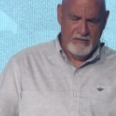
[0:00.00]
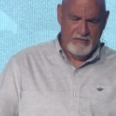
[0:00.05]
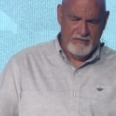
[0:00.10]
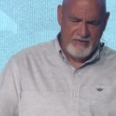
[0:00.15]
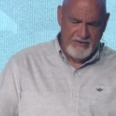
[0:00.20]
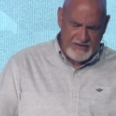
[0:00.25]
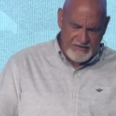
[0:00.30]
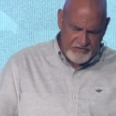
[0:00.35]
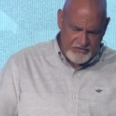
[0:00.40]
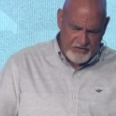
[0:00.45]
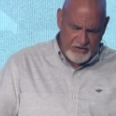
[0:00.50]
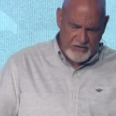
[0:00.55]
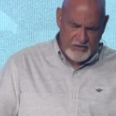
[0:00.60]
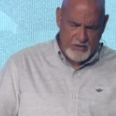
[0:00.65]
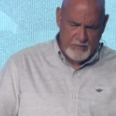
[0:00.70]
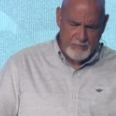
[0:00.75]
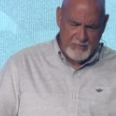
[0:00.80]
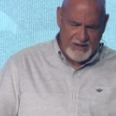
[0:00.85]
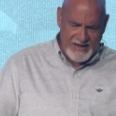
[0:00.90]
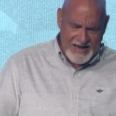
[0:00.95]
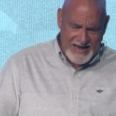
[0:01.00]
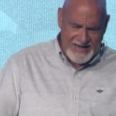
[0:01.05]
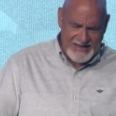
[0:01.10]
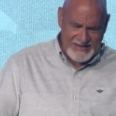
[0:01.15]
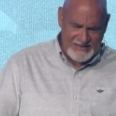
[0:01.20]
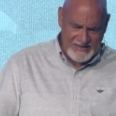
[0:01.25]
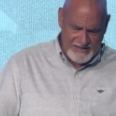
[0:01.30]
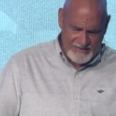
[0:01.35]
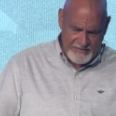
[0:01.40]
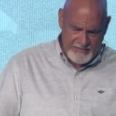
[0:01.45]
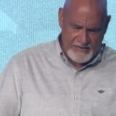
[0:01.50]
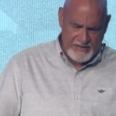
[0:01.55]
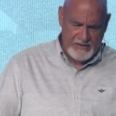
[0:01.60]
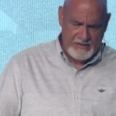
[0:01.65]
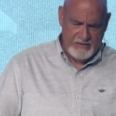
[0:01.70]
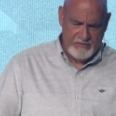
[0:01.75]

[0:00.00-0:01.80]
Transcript: teaching them godly things.